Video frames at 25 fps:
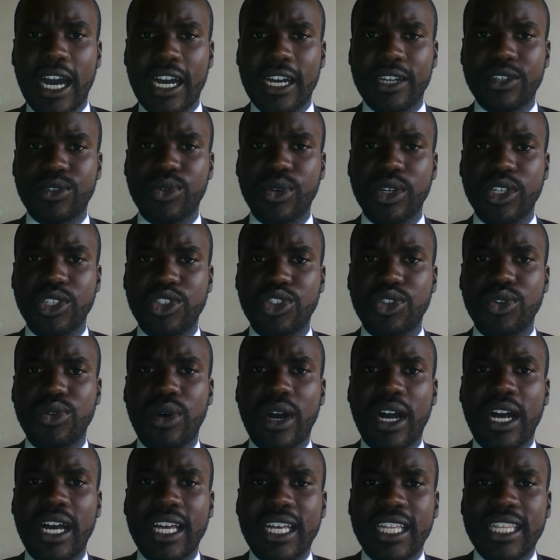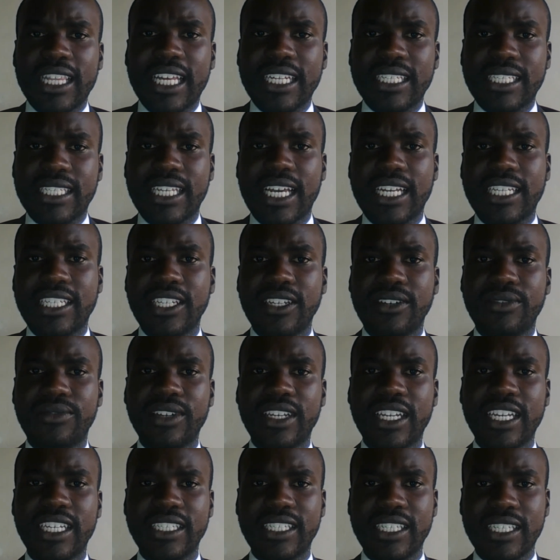to ensure that such
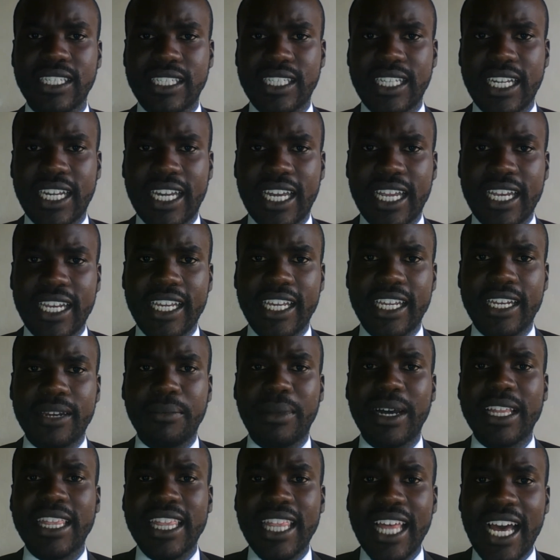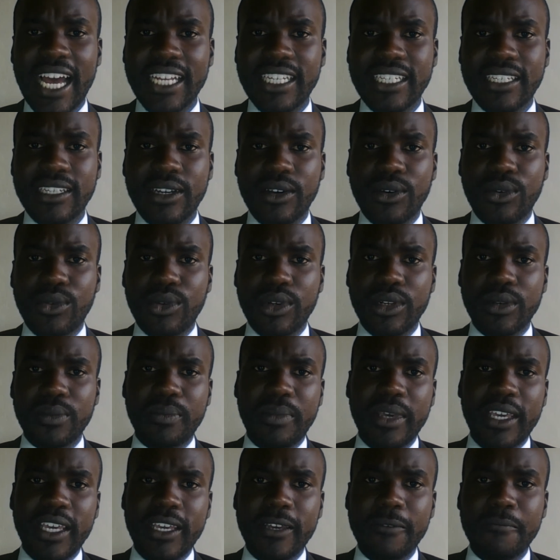evidence is taken in. But that will
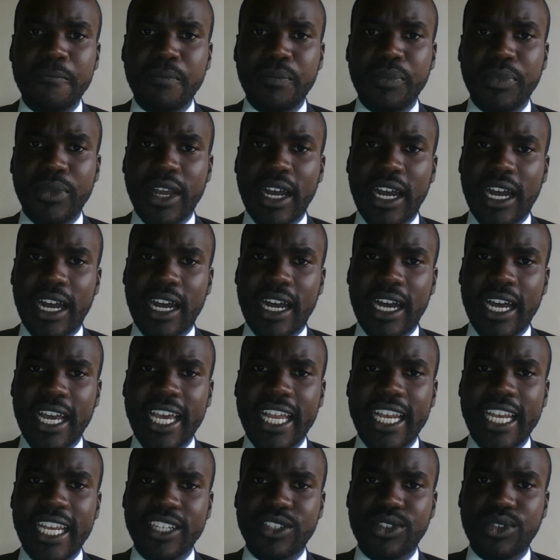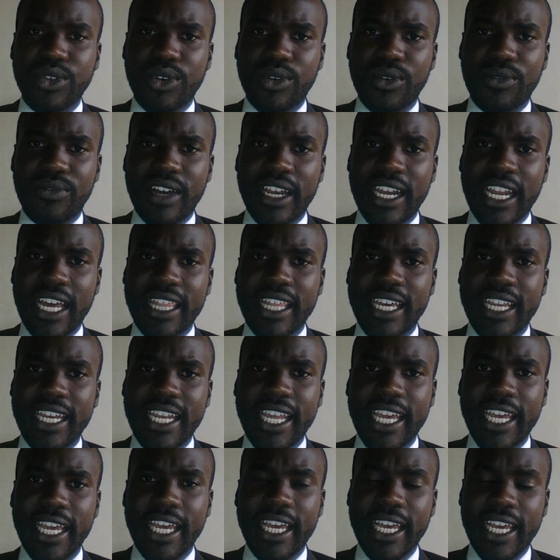be a lesson of another
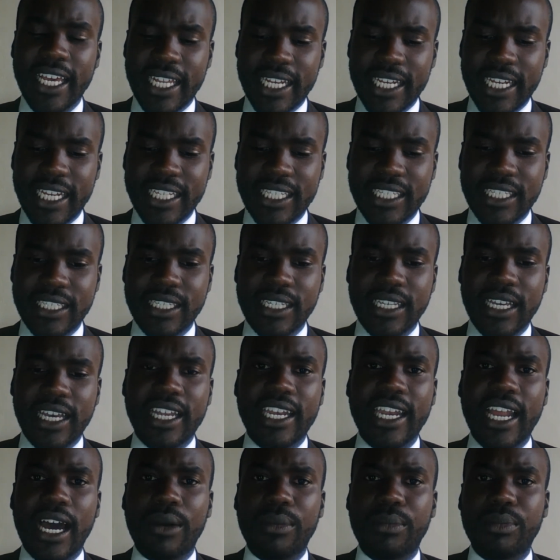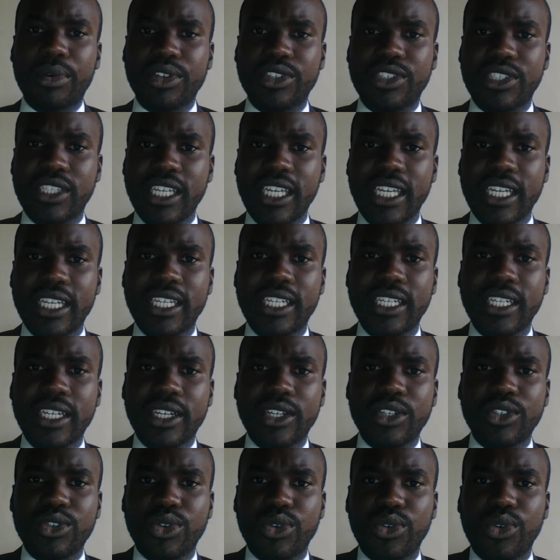day. Let's now proceed
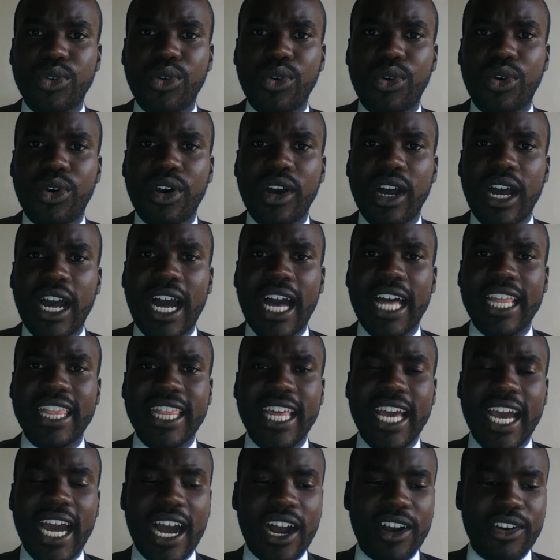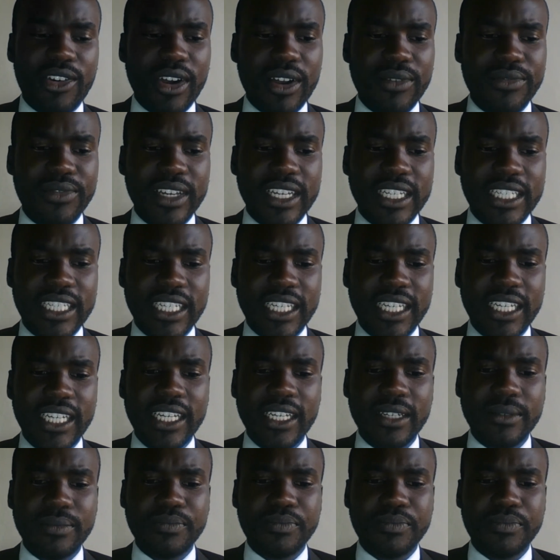to look at the aggravating